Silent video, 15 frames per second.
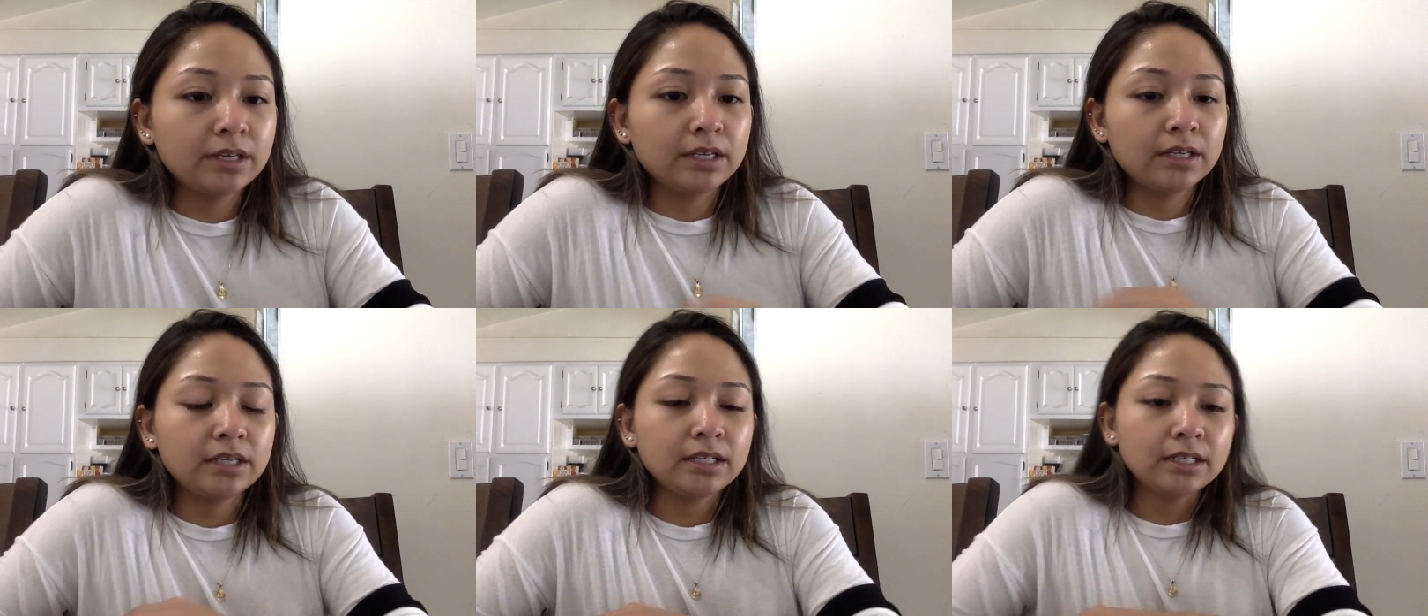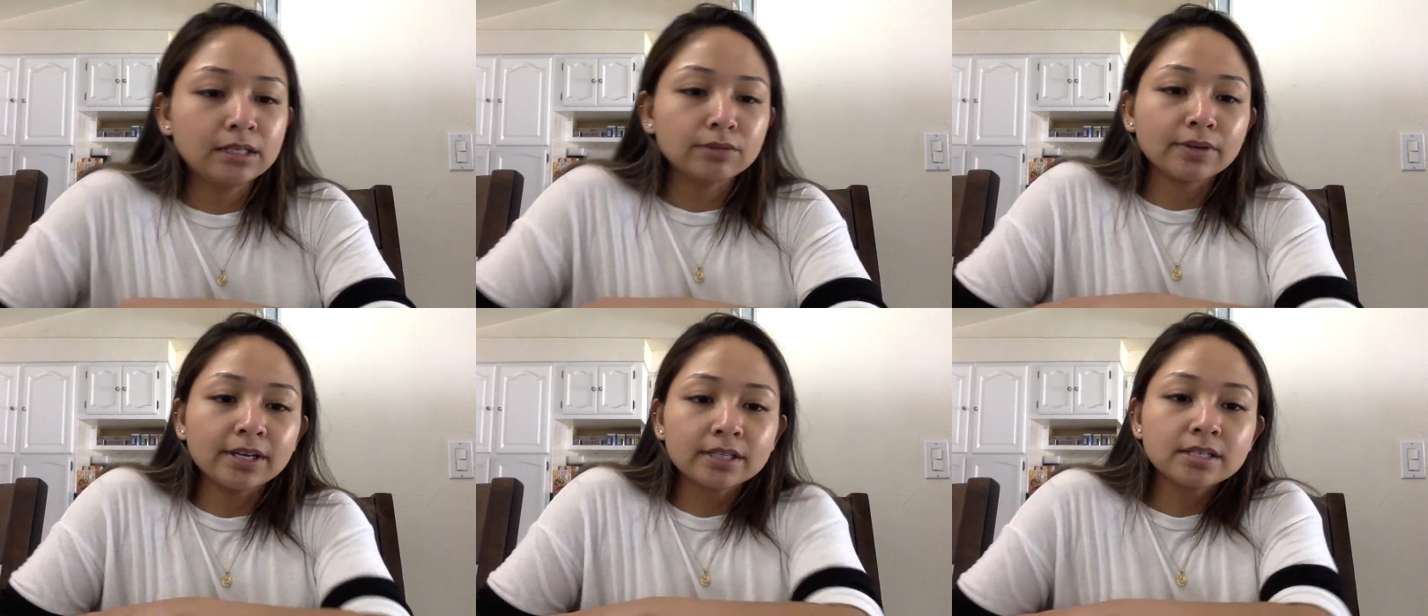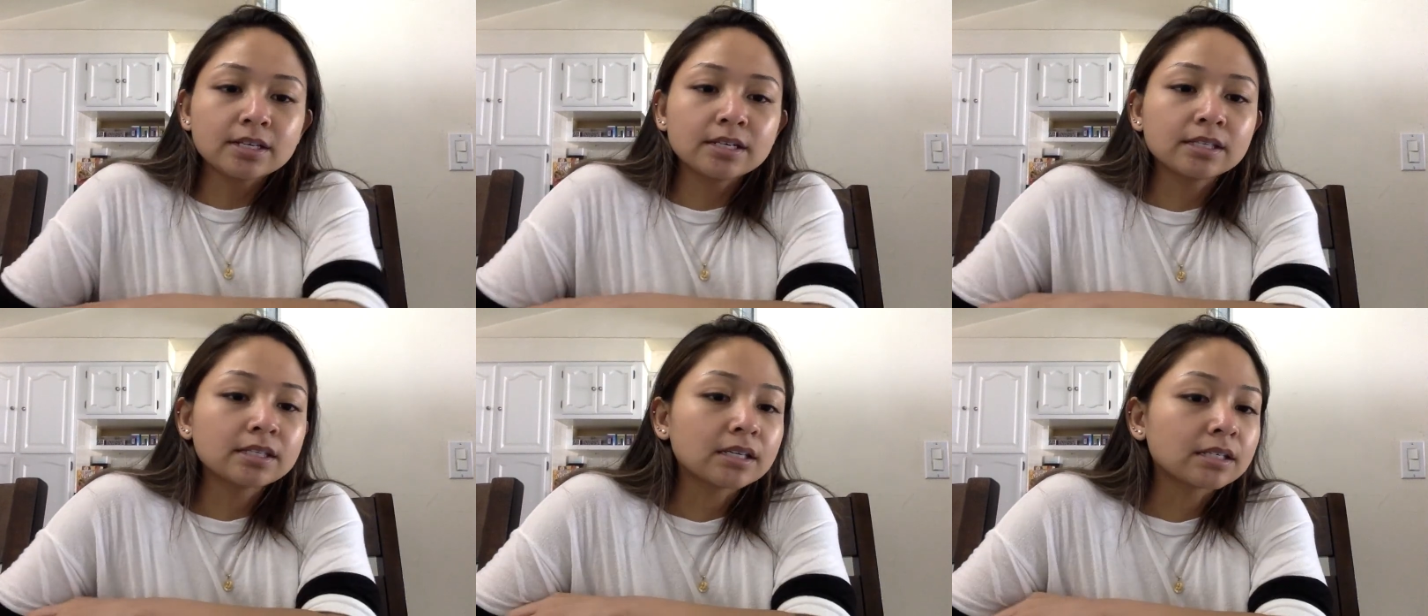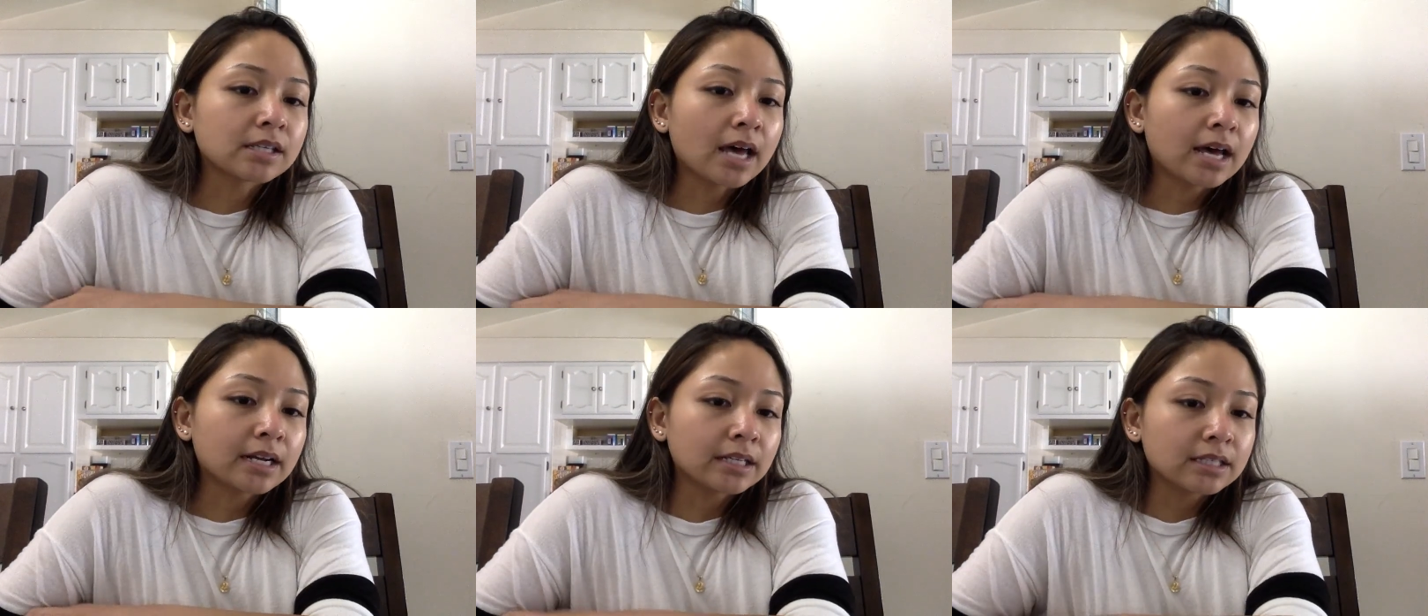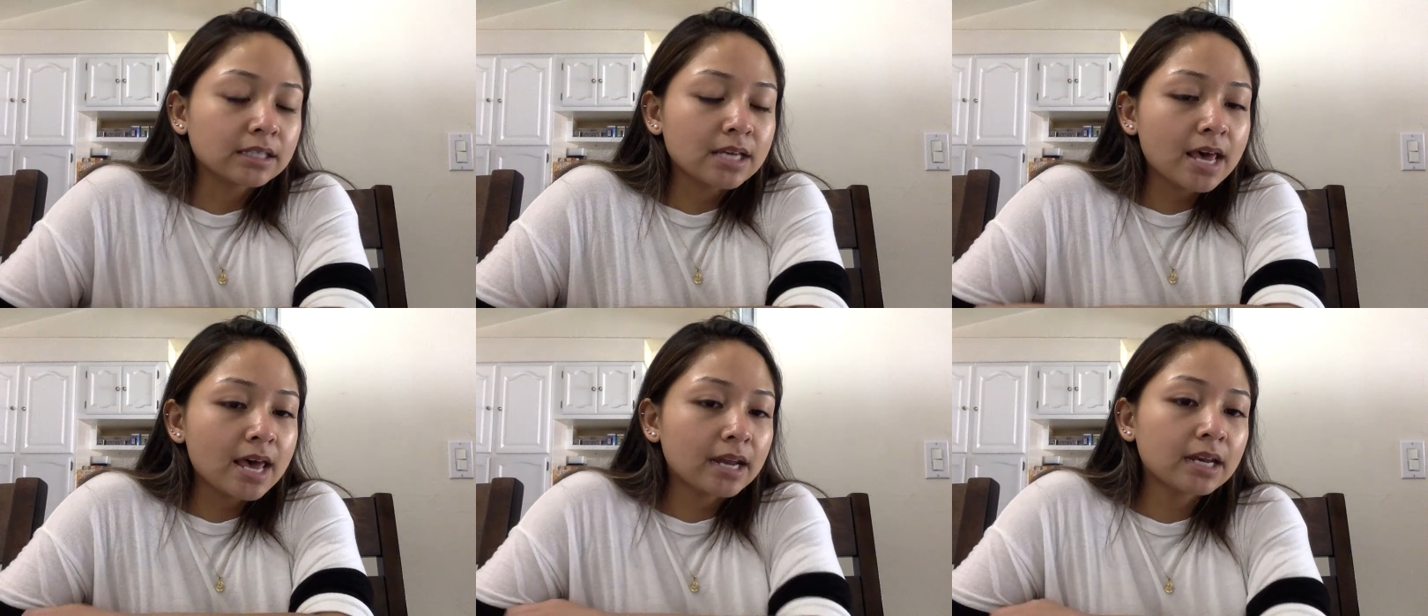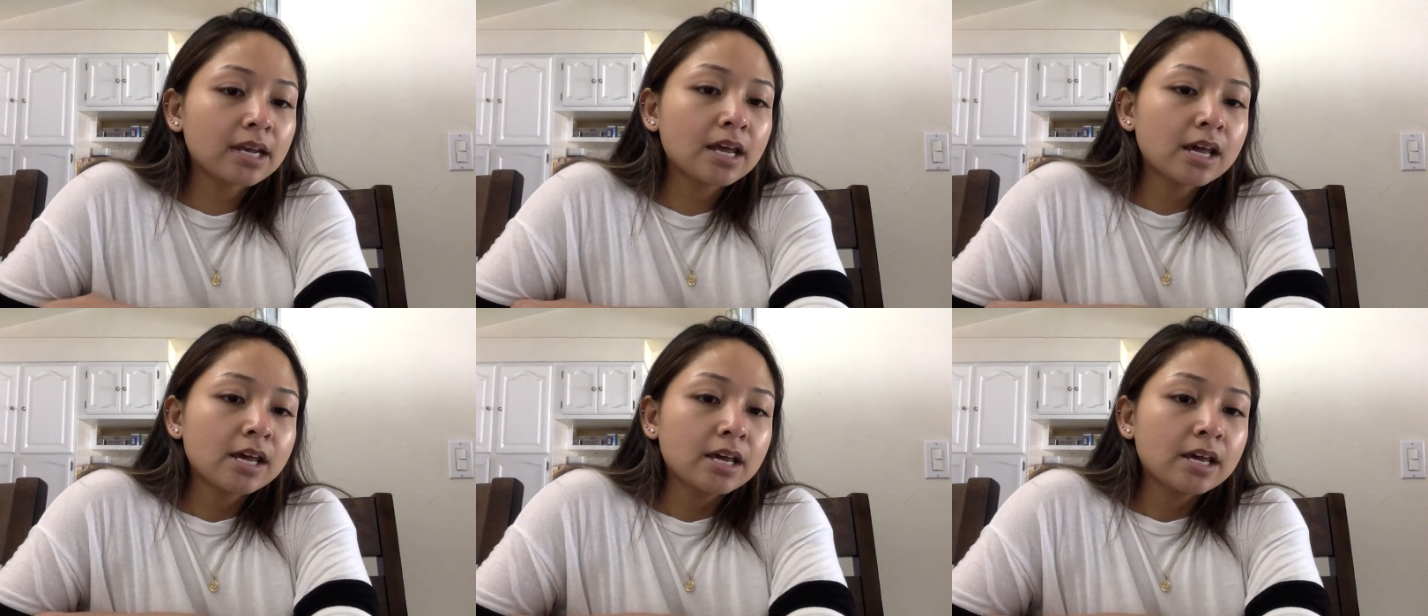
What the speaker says: He rates it a 6 out of 10.